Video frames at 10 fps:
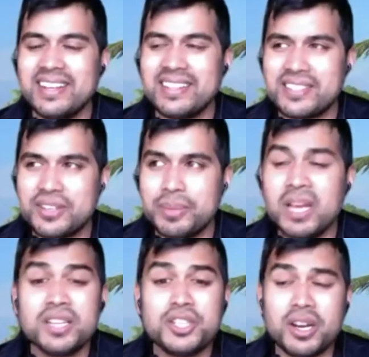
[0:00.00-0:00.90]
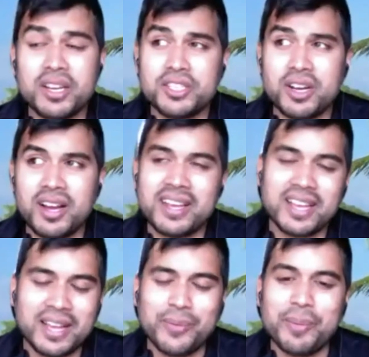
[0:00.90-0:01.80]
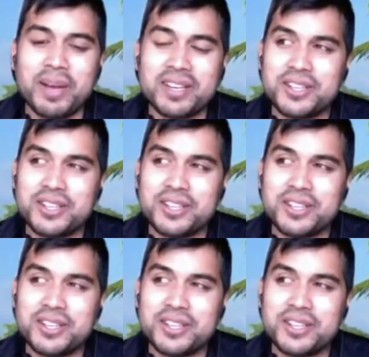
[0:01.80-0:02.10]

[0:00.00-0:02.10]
it's creepy. I going back to